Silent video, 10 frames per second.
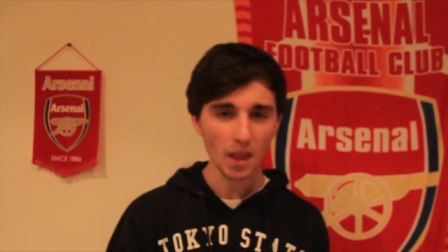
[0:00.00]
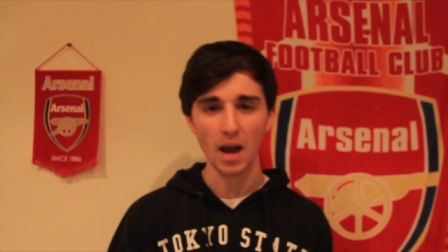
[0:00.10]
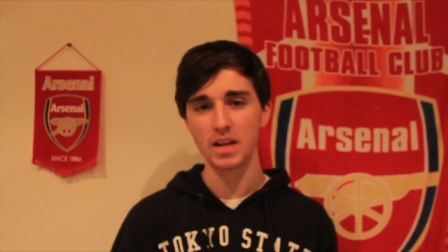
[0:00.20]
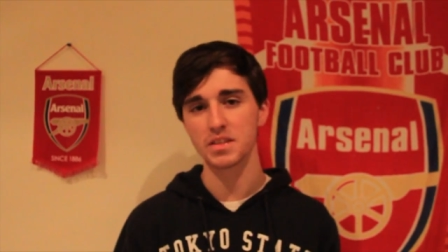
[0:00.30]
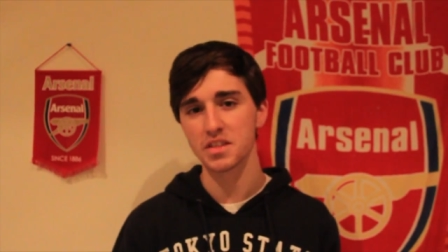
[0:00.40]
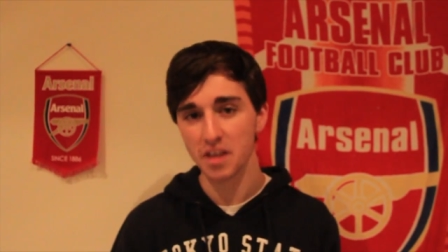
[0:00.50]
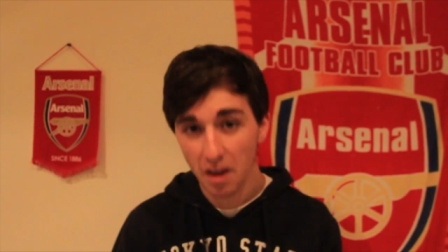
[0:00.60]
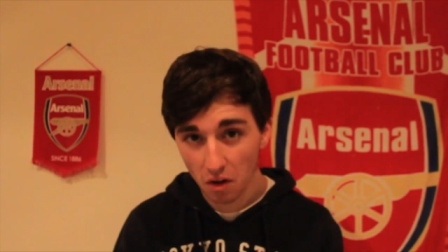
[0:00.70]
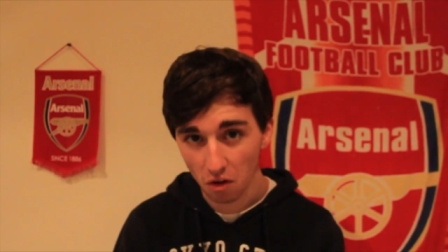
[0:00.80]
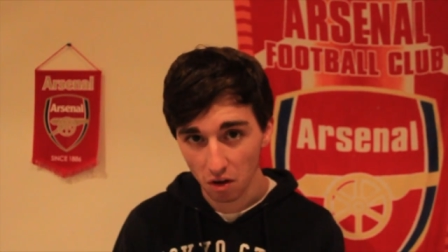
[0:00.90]

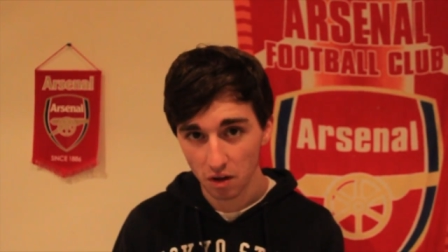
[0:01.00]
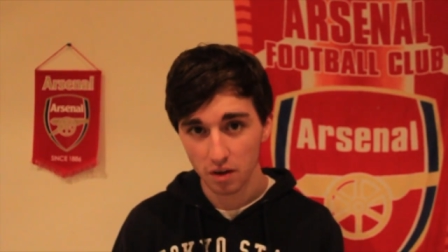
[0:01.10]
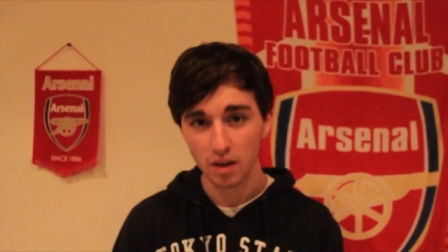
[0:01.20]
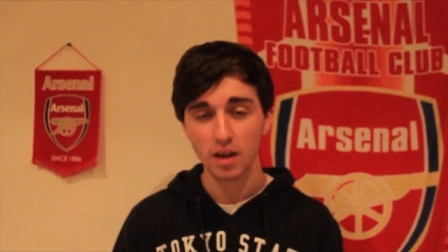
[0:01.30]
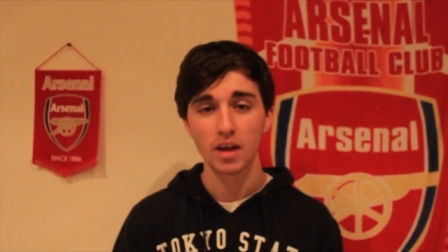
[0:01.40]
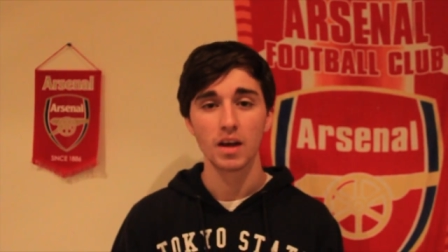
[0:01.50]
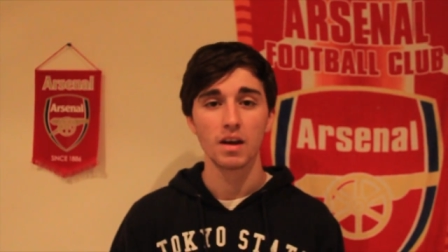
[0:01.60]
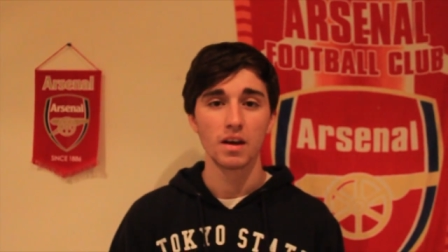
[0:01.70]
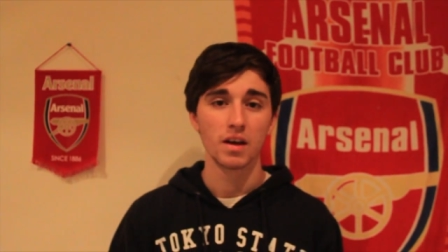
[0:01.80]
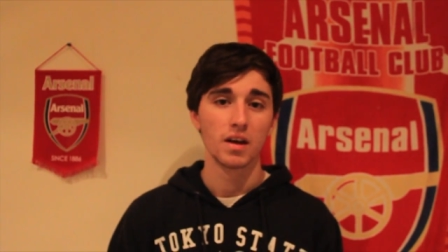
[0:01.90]
Until
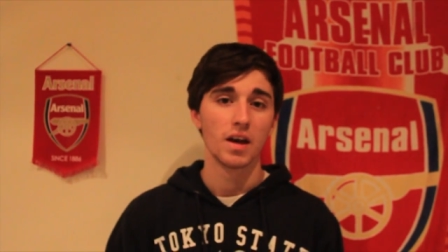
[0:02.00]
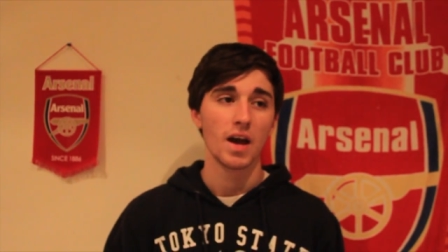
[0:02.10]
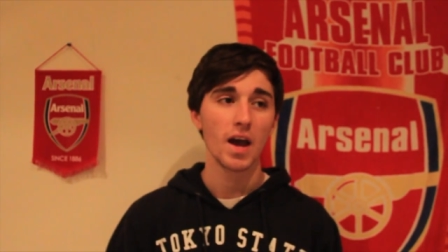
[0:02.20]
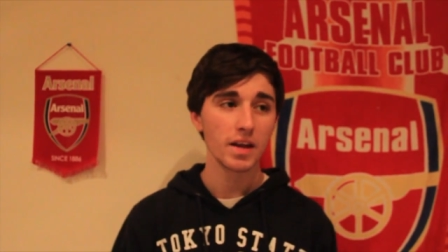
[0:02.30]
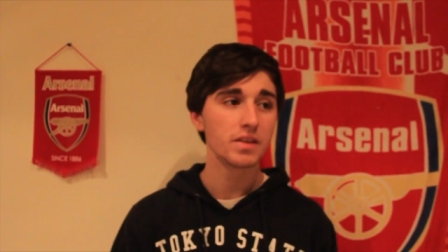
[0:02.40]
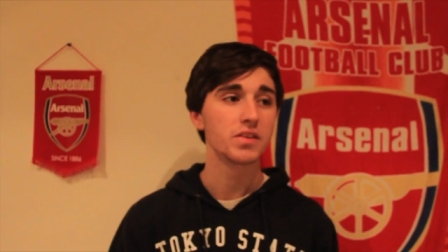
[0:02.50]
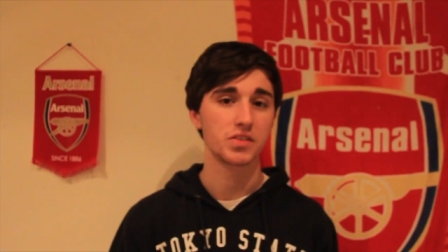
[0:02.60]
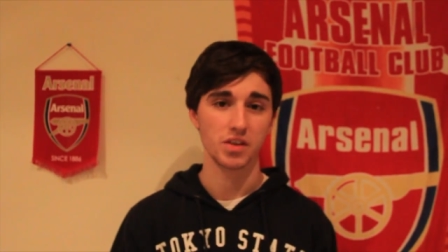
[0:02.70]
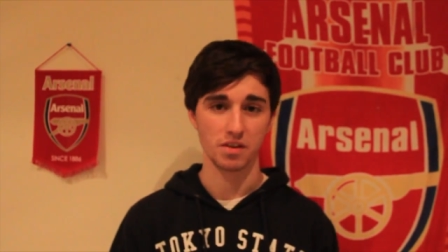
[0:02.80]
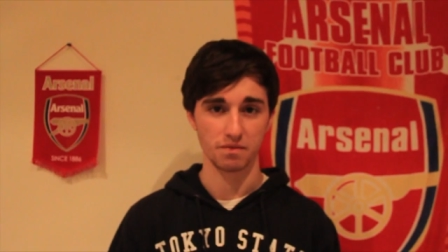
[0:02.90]

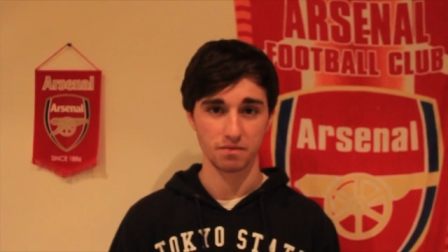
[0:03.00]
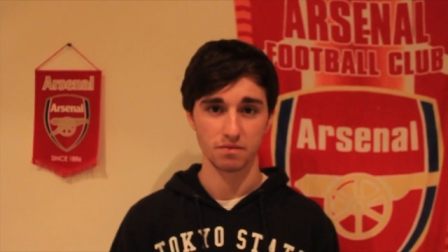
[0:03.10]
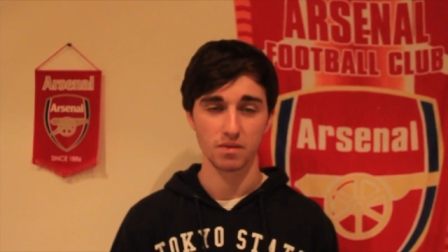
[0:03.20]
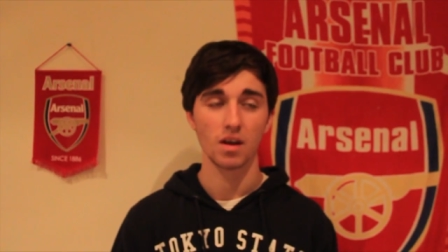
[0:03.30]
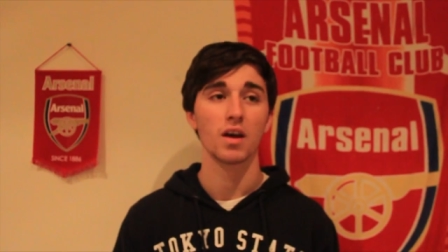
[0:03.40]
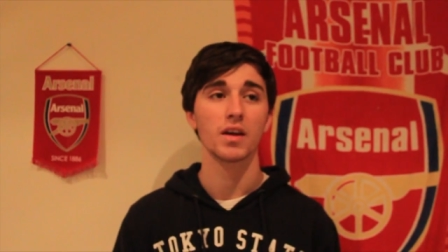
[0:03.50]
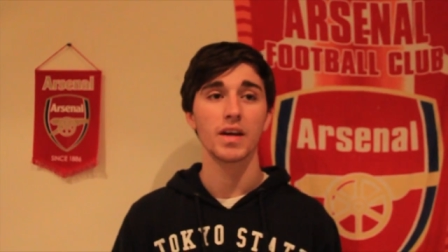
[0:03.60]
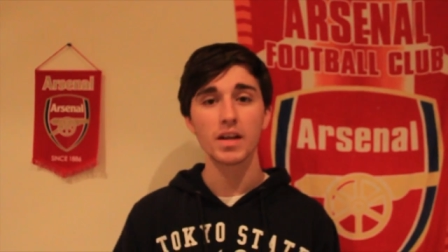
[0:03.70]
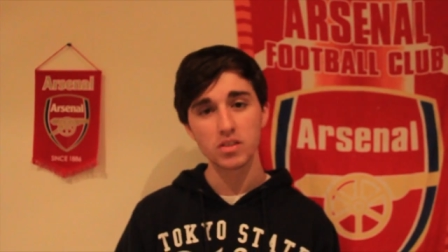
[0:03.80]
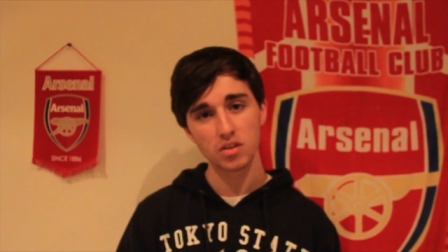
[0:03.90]
Henderson
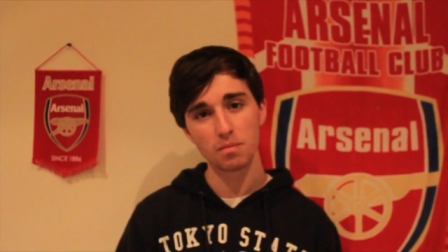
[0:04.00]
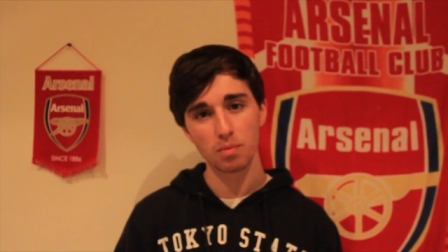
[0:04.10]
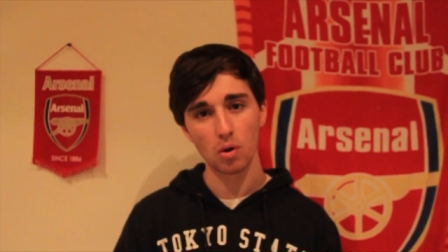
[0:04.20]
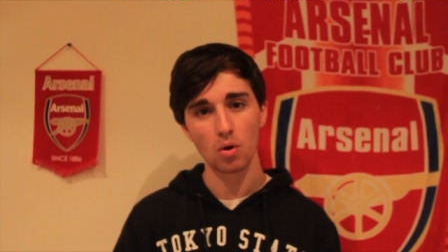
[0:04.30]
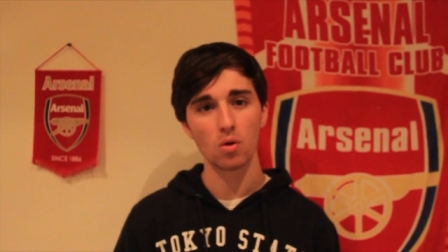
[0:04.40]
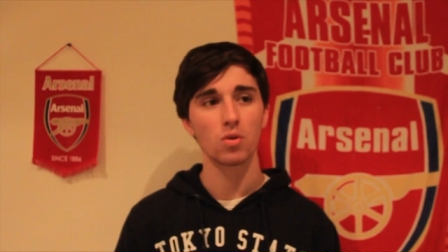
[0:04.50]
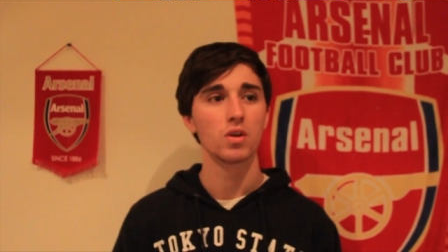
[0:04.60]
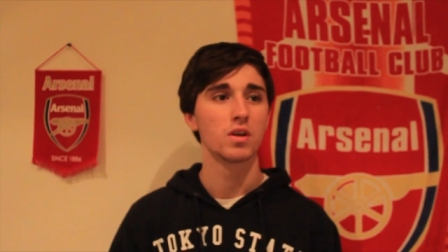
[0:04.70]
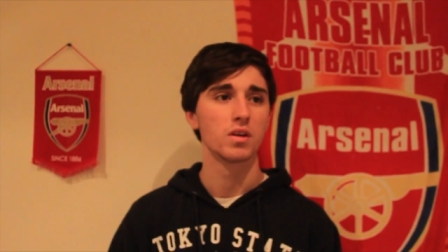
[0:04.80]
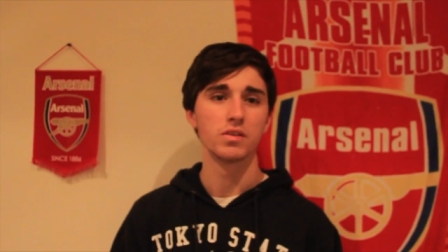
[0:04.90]
gets the ball,
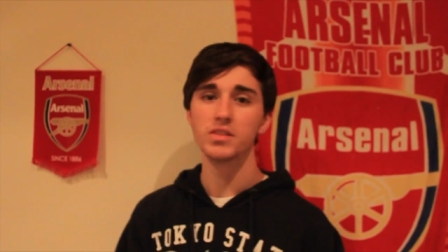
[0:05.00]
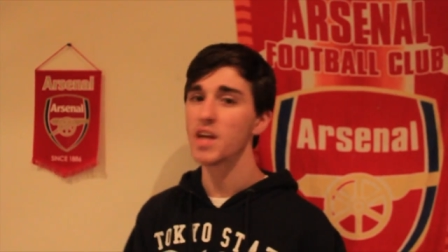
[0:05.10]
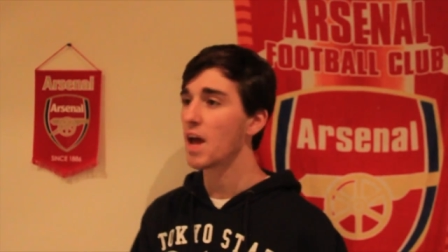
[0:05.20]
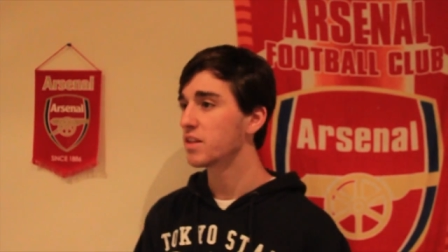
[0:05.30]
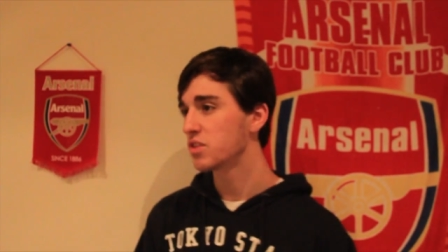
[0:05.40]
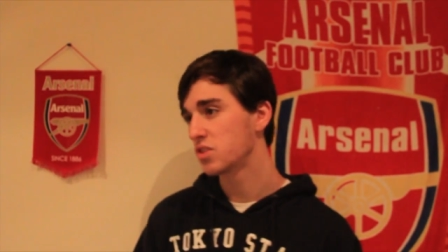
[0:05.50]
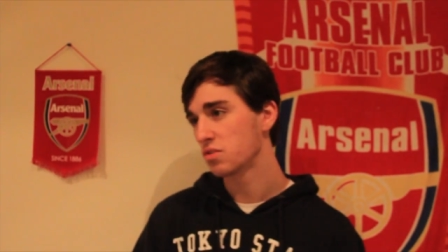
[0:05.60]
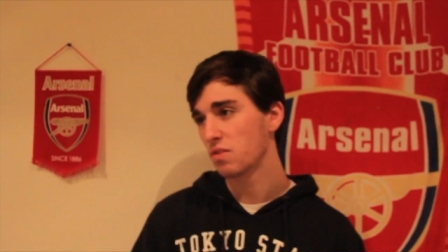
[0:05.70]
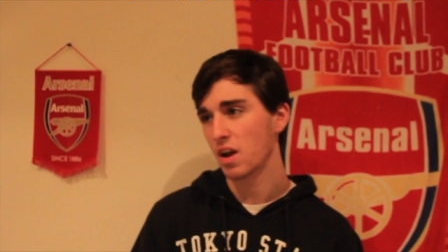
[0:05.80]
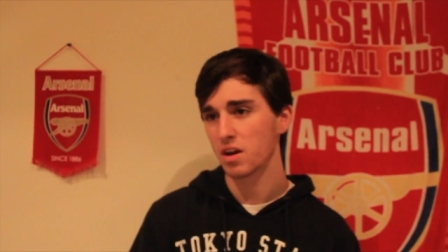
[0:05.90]
dances
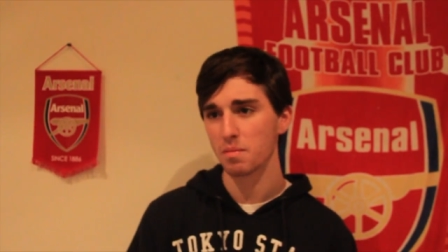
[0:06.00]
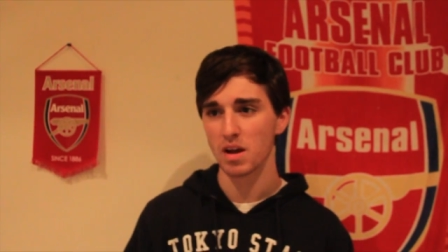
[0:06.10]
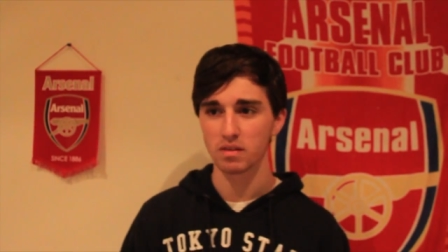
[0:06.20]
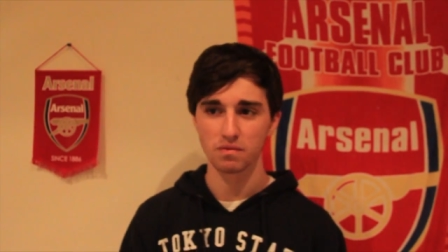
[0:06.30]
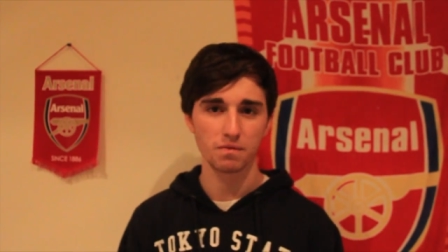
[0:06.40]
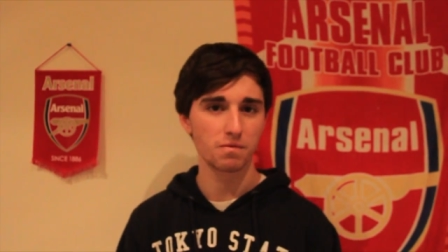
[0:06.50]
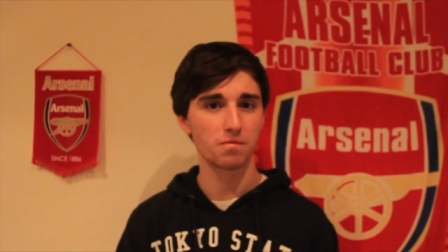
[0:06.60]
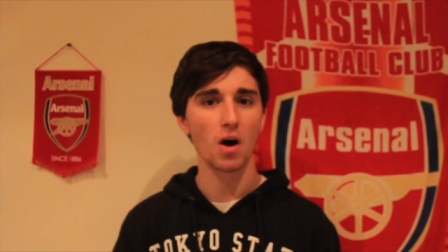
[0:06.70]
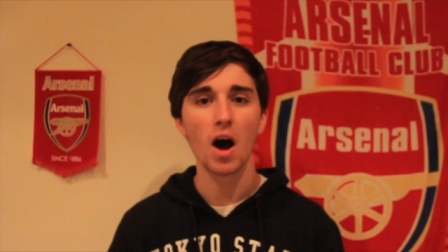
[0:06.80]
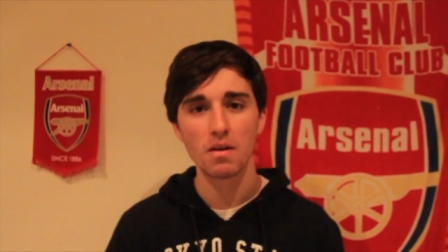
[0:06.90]
around about
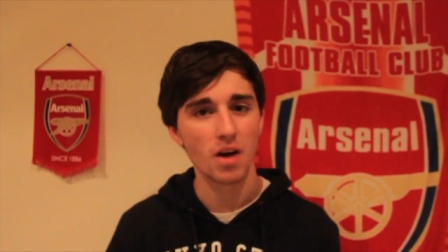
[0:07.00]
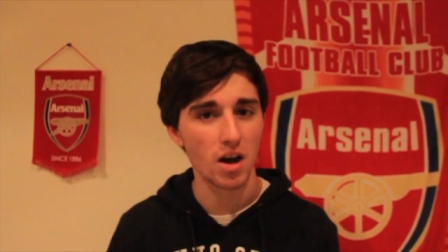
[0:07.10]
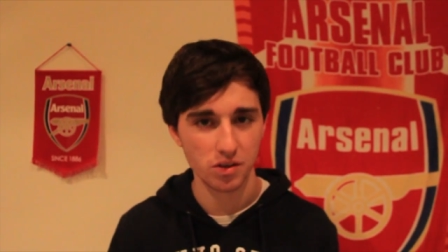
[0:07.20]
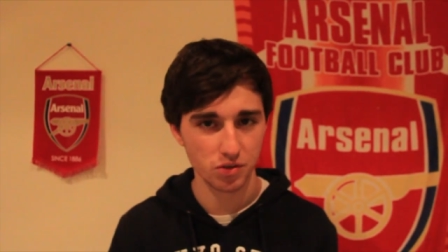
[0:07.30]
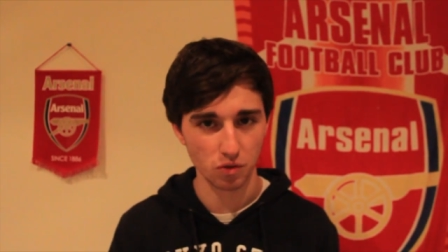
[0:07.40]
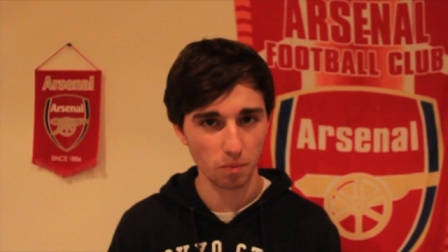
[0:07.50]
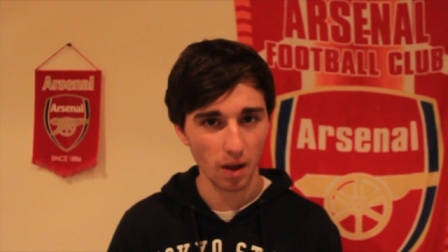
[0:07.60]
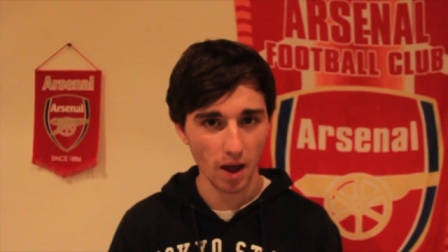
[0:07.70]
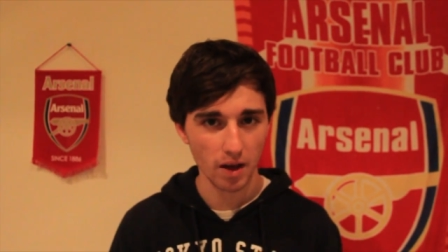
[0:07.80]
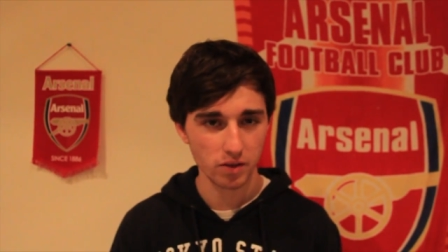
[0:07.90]
5 Arsenal
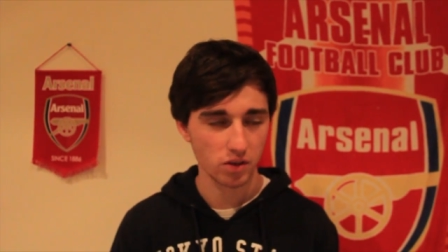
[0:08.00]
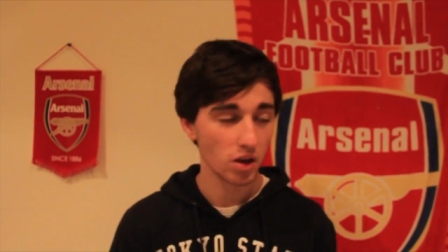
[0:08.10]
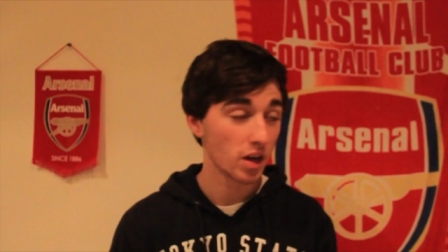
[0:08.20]
players.